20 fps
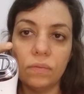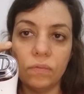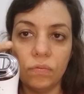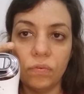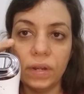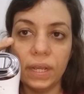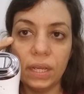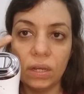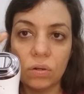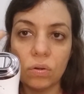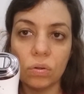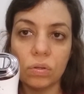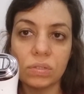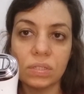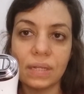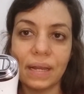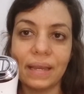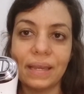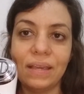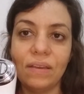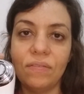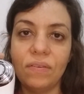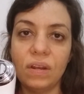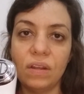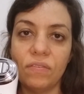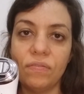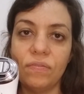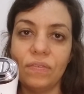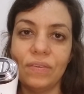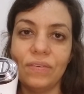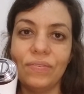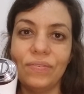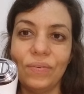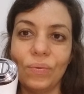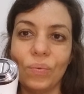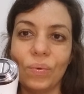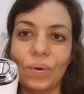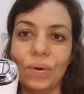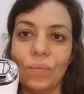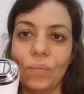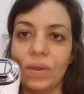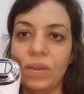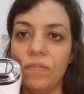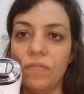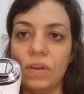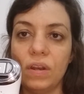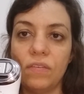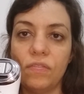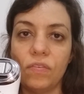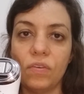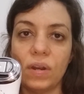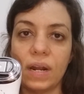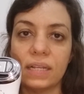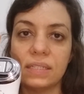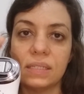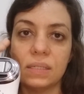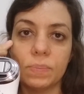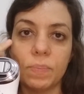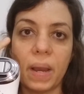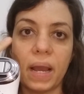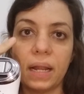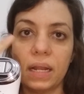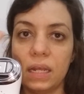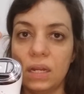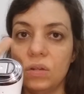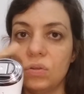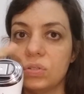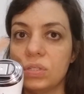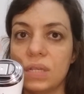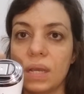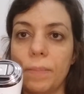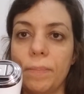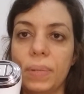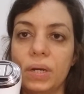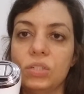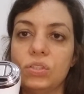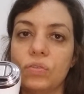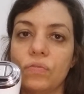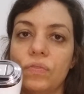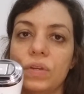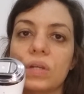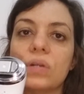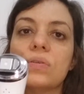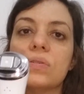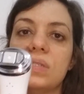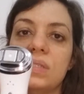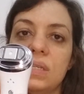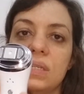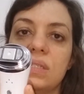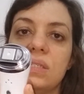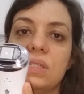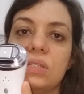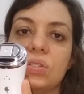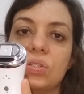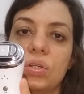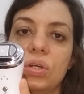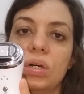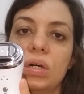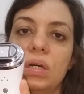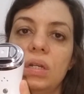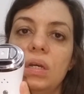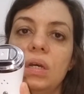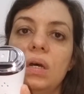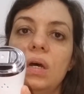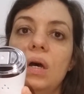wrinkles, like even if you're not smiling and you see a bunch of wrinkles, this is good.